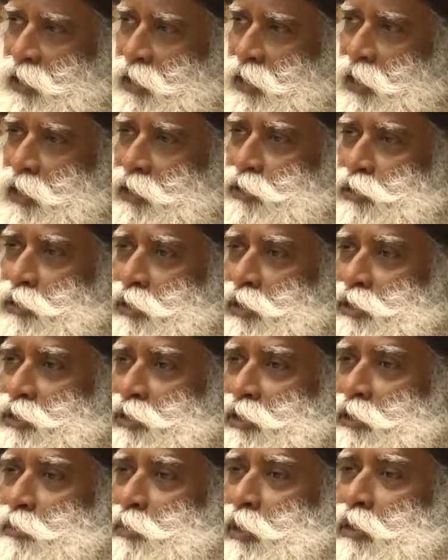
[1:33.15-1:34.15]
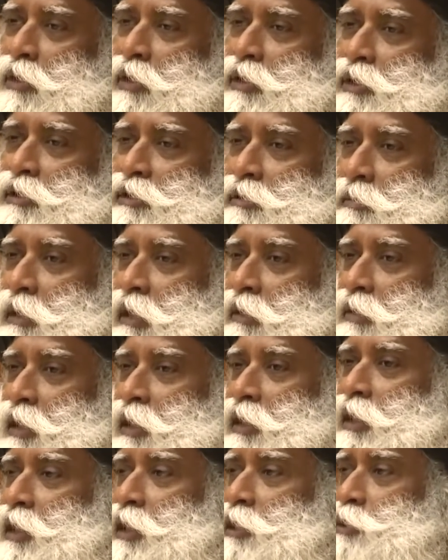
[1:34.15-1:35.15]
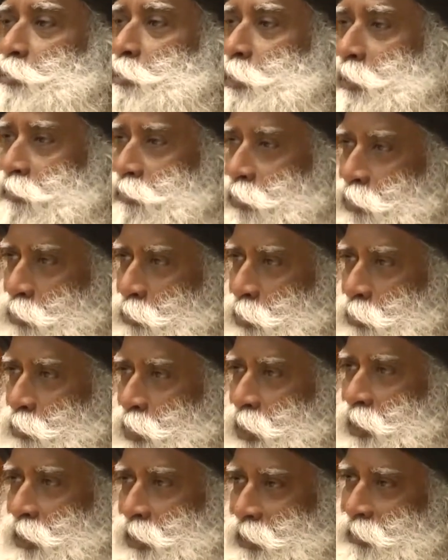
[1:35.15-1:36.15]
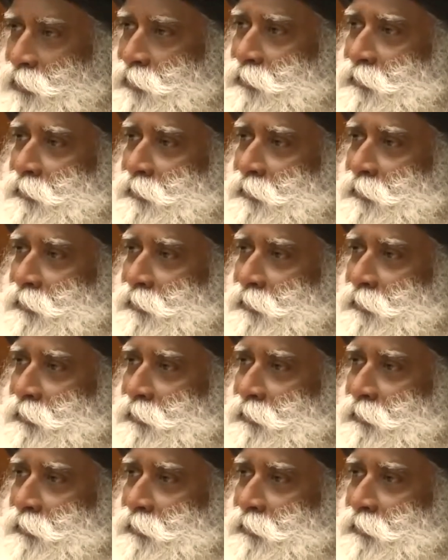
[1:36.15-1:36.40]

Education is about enhancement of the human being.